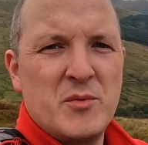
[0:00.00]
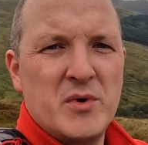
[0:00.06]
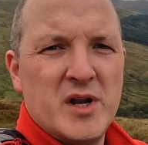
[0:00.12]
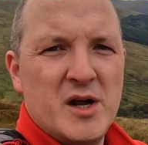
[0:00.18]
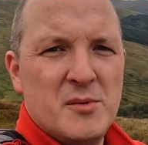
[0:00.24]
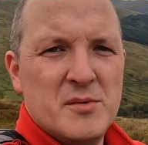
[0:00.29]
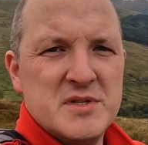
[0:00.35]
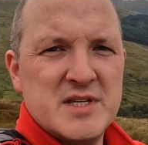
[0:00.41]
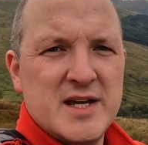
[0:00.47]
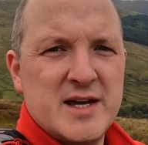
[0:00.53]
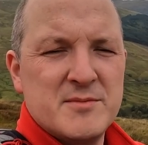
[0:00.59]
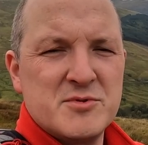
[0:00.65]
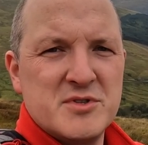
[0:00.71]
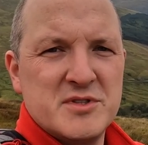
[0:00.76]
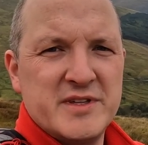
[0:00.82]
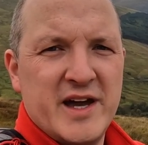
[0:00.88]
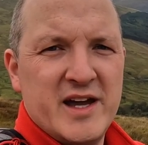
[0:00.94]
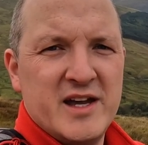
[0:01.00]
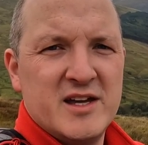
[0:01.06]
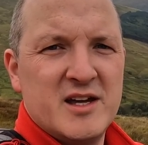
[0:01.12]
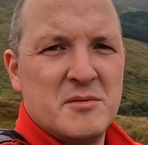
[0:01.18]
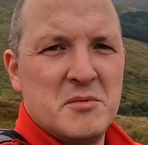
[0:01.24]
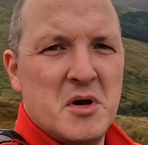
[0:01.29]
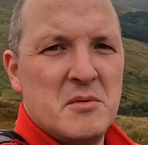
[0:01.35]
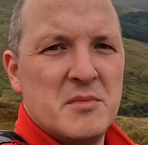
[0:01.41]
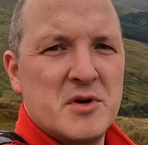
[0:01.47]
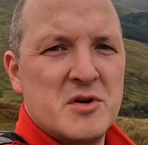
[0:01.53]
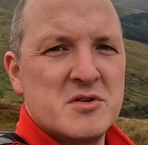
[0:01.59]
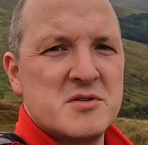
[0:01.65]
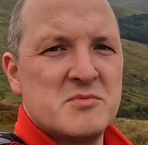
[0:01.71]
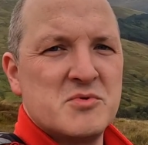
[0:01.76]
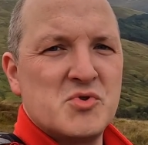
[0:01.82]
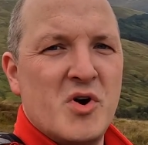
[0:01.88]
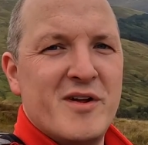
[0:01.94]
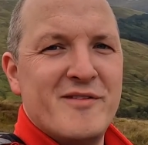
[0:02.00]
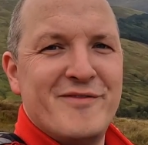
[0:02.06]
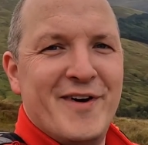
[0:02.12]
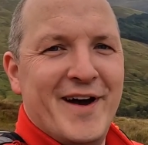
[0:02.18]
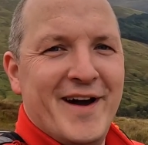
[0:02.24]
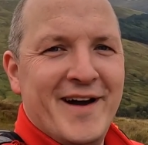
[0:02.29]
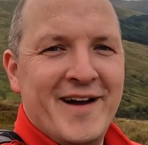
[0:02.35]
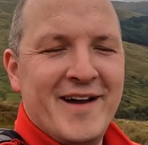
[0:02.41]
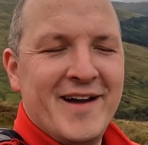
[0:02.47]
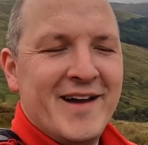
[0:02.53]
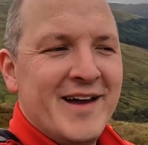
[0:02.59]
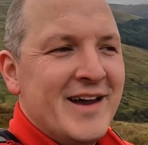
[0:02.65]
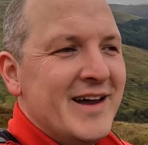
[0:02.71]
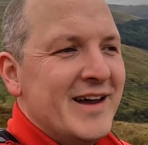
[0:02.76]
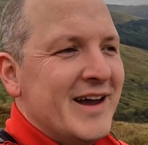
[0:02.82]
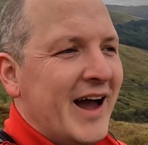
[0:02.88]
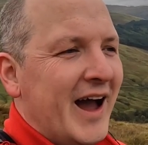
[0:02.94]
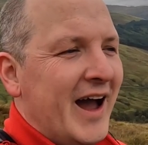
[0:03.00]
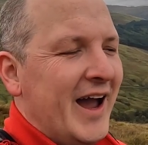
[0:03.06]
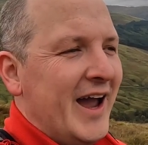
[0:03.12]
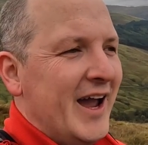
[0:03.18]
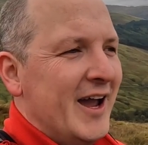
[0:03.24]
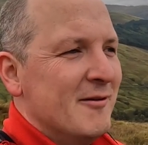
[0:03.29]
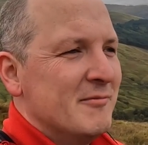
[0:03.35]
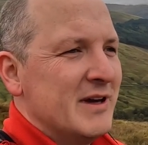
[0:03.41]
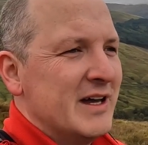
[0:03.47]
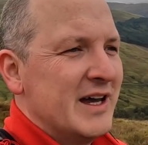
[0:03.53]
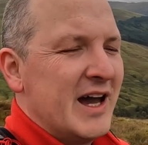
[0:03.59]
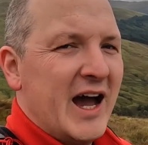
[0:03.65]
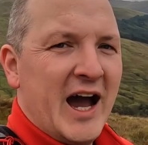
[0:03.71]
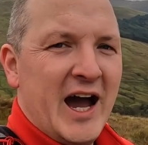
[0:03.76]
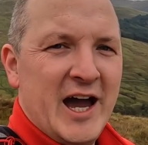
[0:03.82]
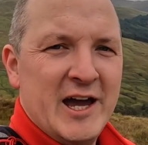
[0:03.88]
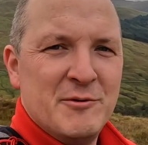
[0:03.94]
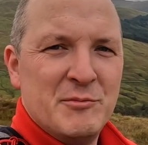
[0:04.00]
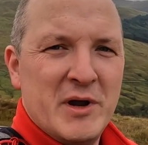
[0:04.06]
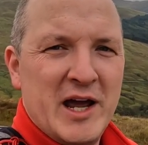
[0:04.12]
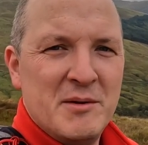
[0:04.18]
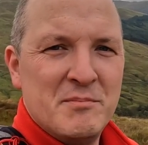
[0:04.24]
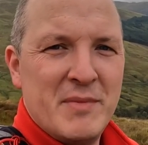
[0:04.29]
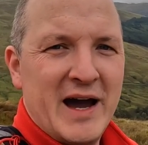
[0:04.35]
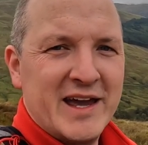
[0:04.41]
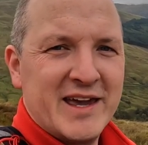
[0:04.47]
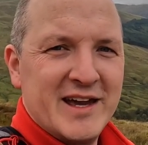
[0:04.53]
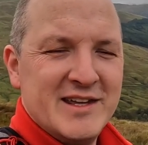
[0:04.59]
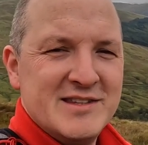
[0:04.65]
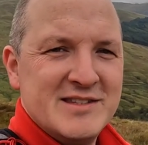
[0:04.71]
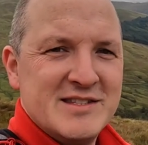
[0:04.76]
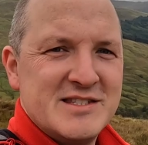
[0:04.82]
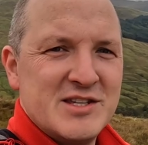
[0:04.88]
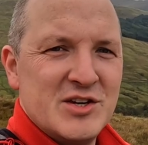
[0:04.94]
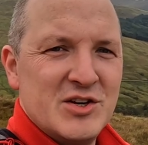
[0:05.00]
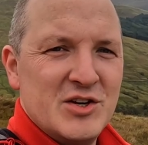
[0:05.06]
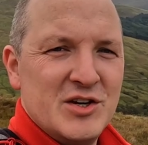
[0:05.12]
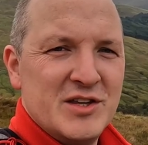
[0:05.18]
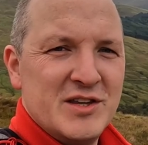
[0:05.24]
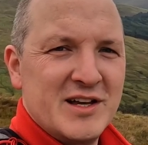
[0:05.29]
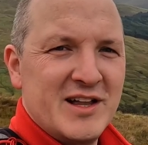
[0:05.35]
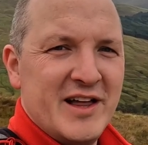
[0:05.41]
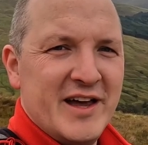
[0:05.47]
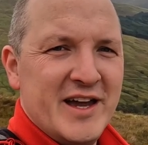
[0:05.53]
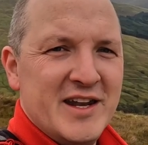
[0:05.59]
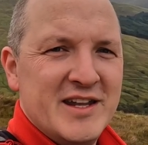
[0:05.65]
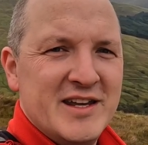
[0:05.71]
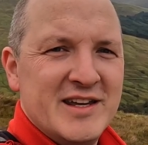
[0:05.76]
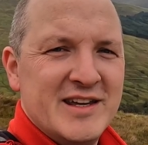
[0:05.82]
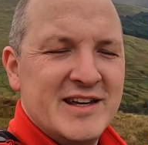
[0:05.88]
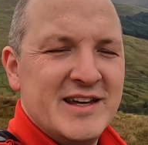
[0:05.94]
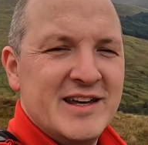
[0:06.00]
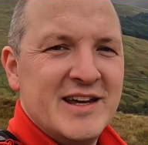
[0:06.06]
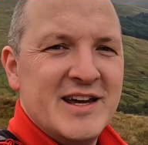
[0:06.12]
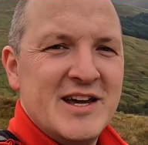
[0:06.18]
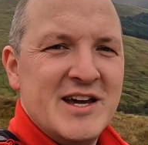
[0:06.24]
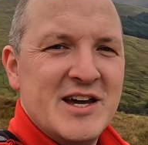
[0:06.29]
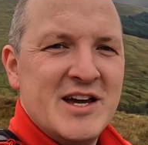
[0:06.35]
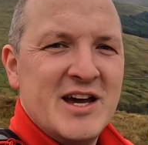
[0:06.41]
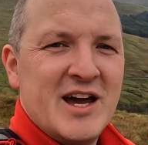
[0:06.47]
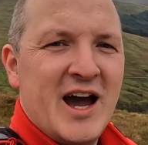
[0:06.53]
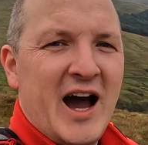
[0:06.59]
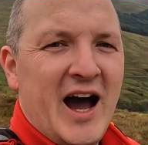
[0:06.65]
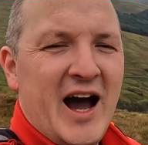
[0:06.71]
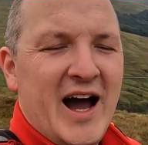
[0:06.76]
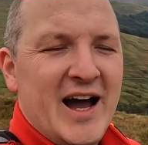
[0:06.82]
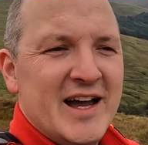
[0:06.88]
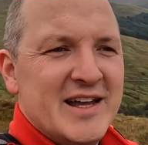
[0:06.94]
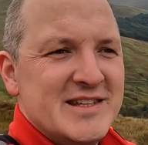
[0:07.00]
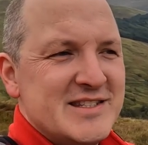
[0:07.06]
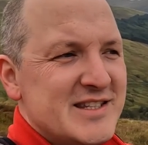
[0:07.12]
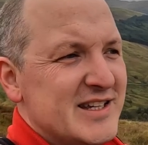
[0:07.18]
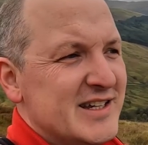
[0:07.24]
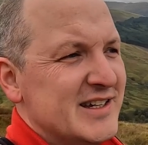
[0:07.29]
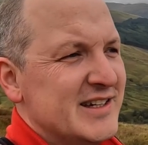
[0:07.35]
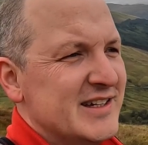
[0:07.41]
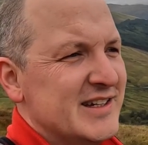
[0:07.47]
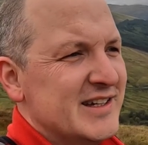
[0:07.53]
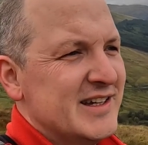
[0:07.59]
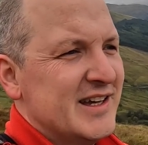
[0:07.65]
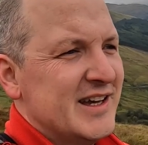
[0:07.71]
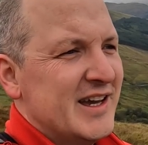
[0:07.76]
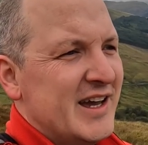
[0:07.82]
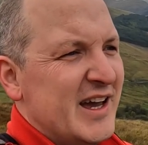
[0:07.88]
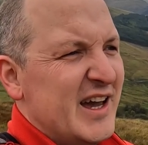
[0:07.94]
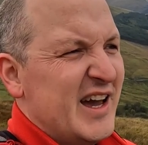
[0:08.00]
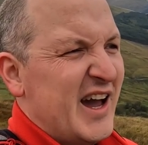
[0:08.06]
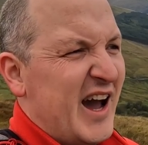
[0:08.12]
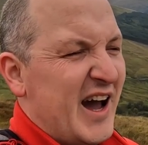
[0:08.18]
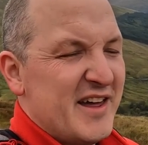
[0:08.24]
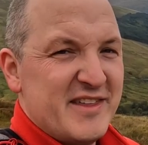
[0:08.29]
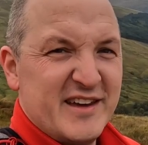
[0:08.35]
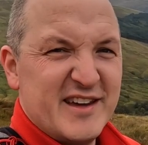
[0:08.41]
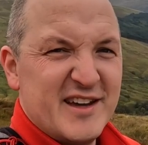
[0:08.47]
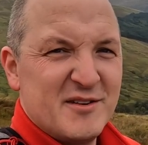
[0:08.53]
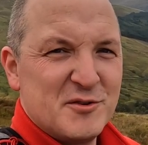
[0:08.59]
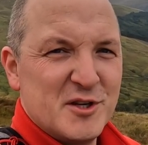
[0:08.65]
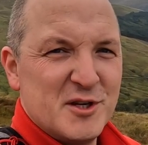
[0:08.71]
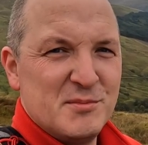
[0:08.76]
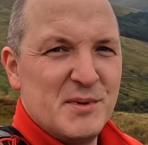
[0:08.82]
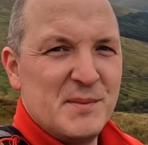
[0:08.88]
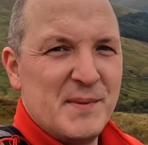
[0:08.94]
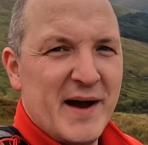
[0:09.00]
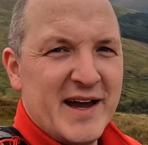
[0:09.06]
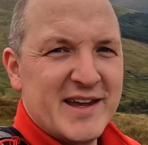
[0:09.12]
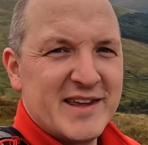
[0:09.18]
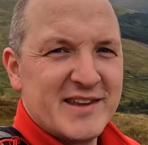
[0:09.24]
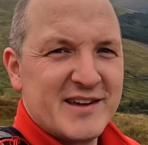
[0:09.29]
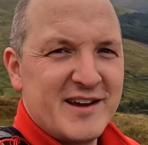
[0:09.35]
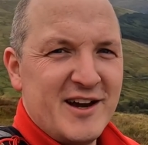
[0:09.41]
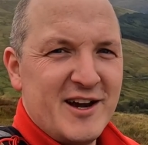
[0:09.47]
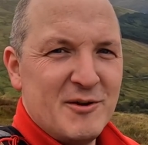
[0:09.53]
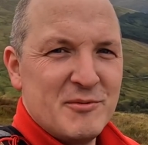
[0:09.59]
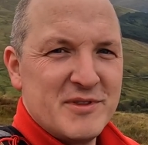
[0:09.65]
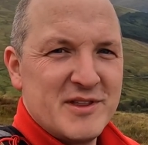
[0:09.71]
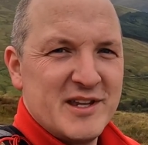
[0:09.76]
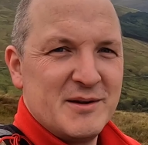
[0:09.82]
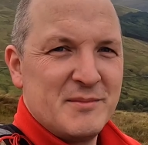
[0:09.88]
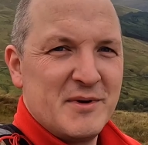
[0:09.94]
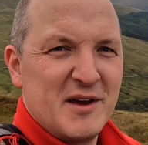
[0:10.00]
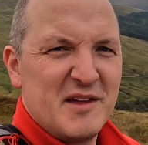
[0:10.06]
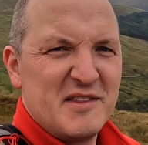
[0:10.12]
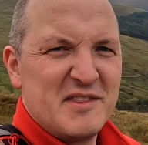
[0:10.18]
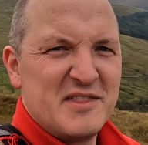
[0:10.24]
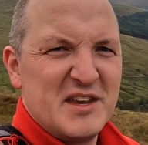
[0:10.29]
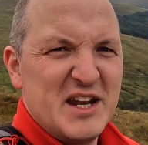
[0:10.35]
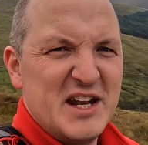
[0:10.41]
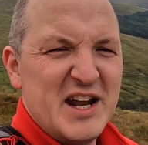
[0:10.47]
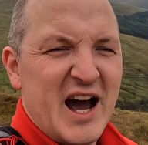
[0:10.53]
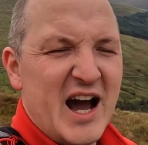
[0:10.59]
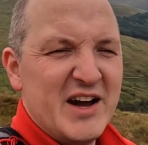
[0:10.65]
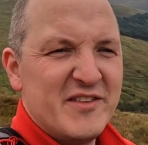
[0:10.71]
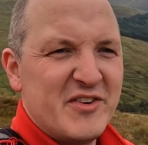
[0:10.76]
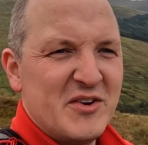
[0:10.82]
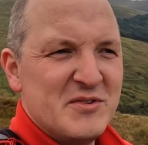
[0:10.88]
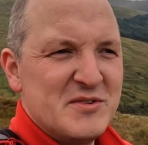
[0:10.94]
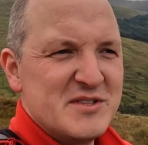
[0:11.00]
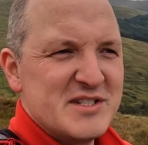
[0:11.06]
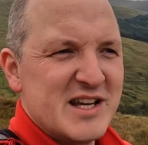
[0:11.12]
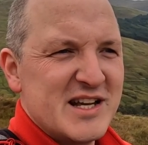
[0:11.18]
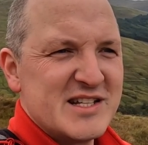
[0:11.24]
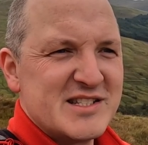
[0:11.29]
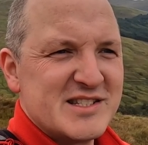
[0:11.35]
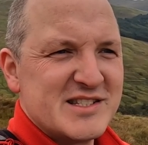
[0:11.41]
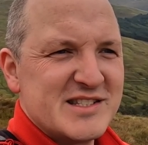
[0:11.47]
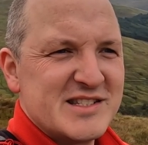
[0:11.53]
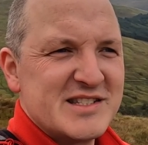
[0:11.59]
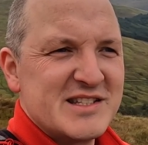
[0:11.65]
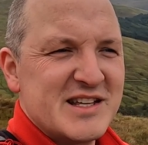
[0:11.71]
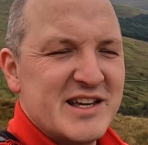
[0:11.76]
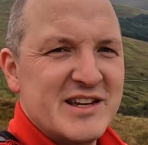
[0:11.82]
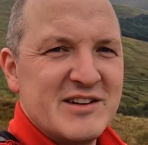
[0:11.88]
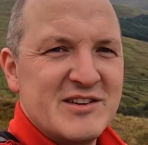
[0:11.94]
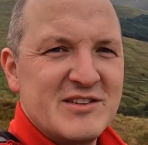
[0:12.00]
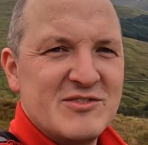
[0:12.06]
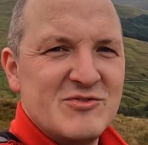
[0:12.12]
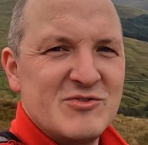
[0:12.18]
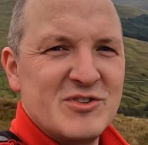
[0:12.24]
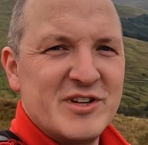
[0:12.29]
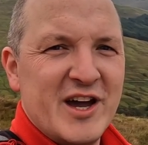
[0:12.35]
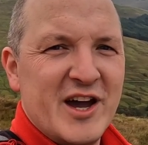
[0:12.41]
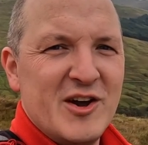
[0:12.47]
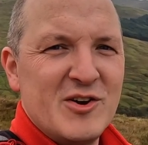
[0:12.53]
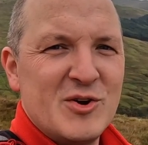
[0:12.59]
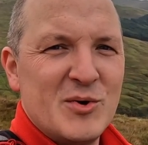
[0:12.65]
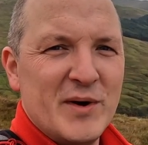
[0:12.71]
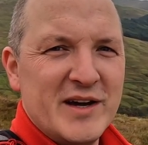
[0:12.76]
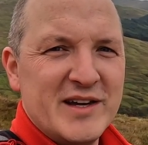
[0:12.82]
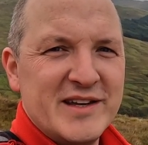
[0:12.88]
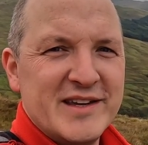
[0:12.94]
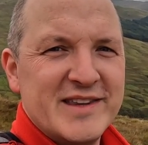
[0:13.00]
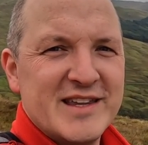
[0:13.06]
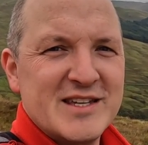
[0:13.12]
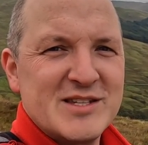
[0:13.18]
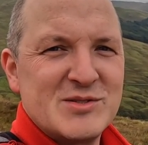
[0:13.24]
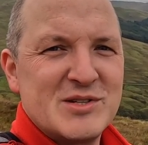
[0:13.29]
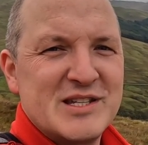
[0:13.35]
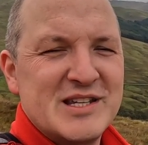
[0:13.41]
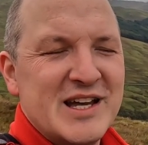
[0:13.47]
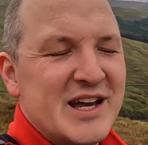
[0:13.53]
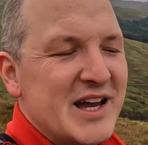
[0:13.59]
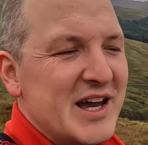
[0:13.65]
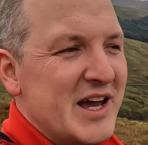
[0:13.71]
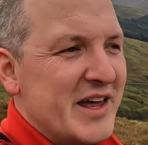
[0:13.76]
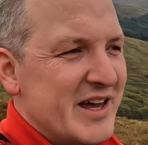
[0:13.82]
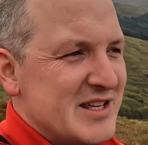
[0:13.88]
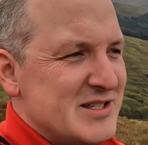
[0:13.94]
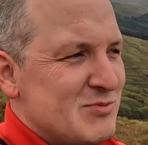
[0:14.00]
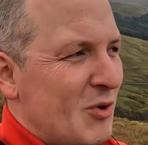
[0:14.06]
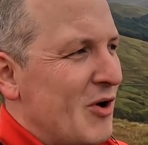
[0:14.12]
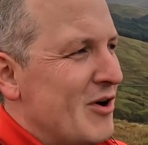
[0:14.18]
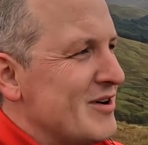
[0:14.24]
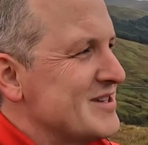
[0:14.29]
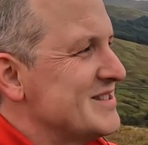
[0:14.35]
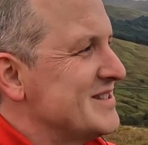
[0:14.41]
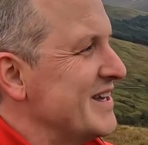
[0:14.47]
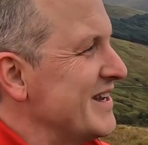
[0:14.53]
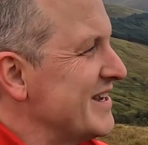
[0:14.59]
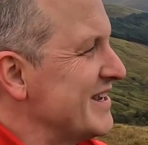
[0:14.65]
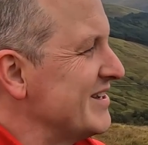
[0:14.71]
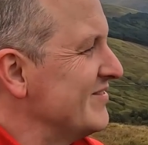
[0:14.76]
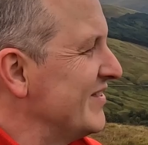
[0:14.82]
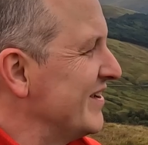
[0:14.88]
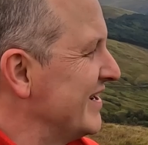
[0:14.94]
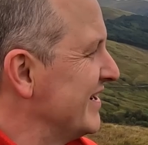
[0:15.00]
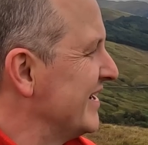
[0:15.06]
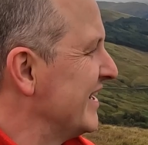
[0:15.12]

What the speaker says: where I was absolutely dying coming up because I'm so unfit. And we're heading back into the glen. And I think I'm going to be back in the car within about 3.5 hours. That's like really how quickly this walk's taken me.